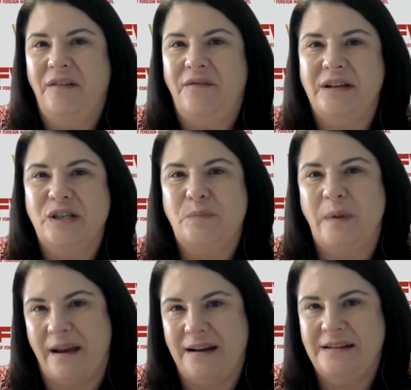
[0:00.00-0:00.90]
of
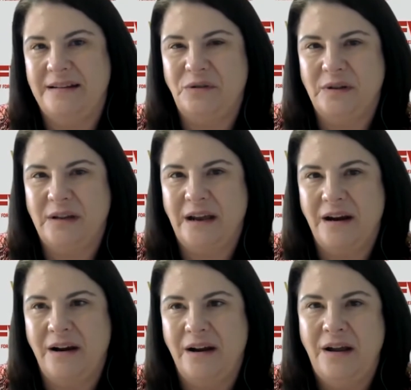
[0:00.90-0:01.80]
expanding dental
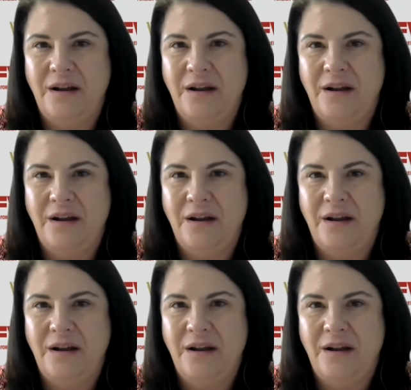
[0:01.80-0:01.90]
care